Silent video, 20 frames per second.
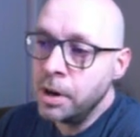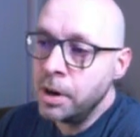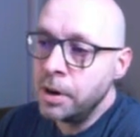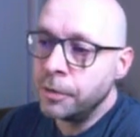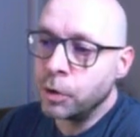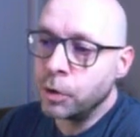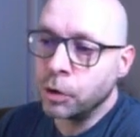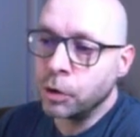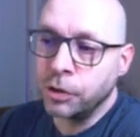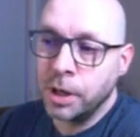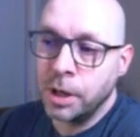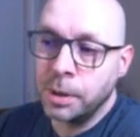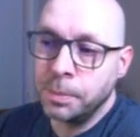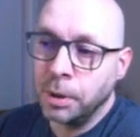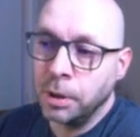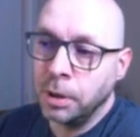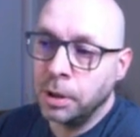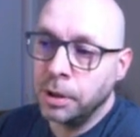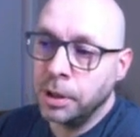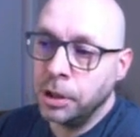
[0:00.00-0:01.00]
For
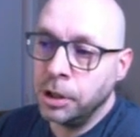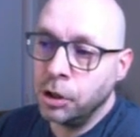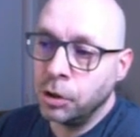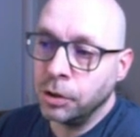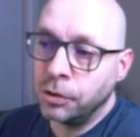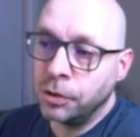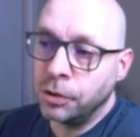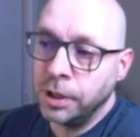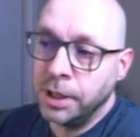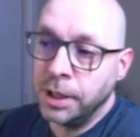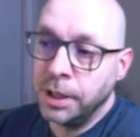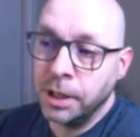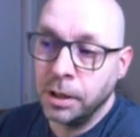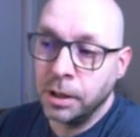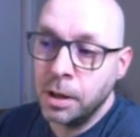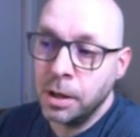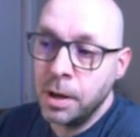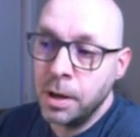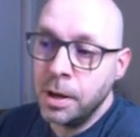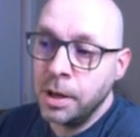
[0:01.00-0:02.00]
example, you can see
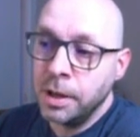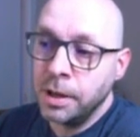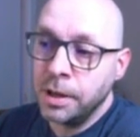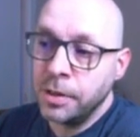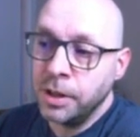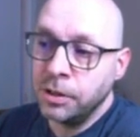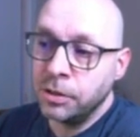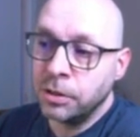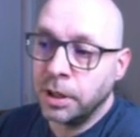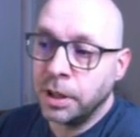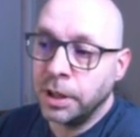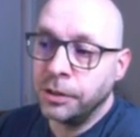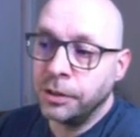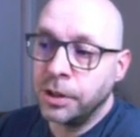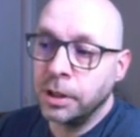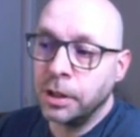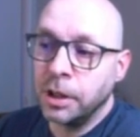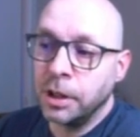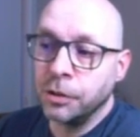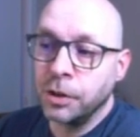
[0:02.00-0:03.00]
here, these lines
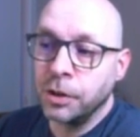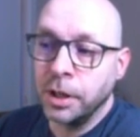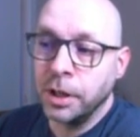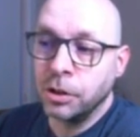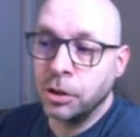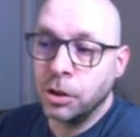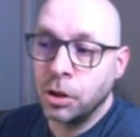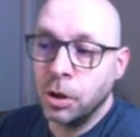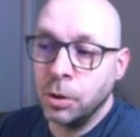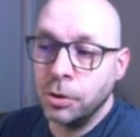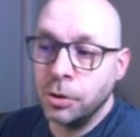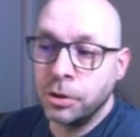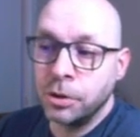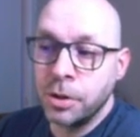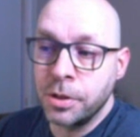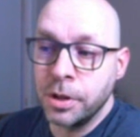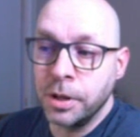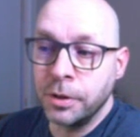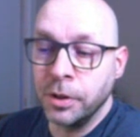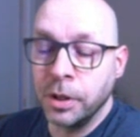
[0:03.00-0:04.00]
here assign codes to
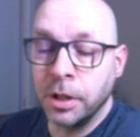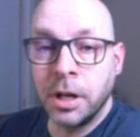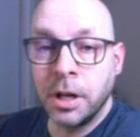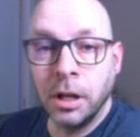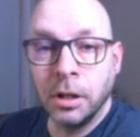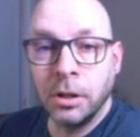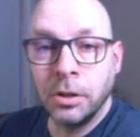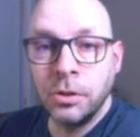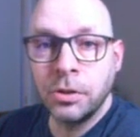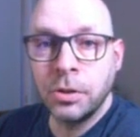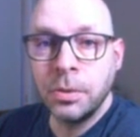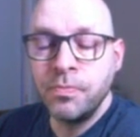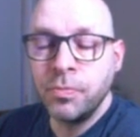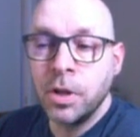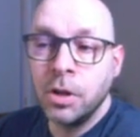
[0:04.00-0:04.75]
the different colors.